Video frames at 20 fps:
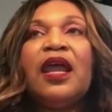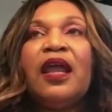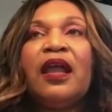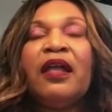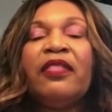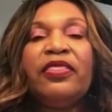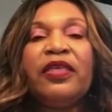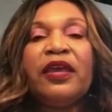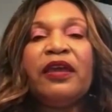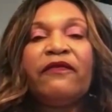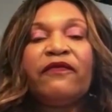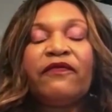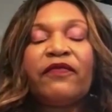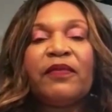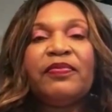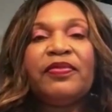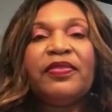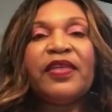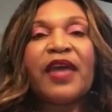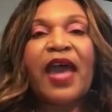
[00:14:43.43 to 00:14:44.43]
And then
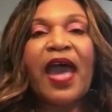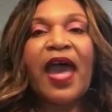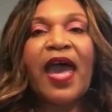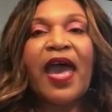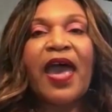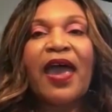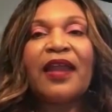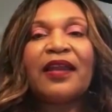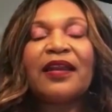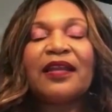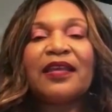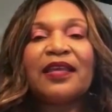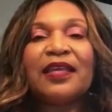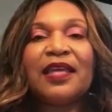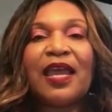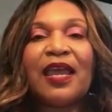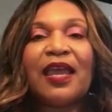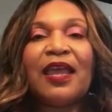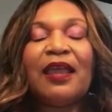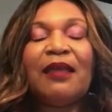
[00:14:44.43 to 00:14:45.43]
from that
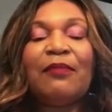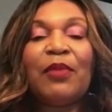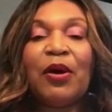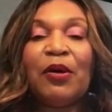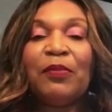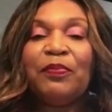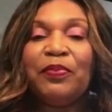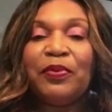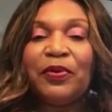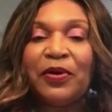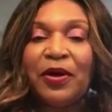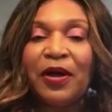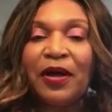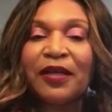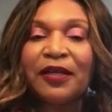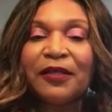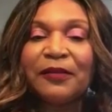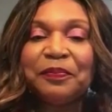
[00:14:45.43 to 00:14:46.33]
came a book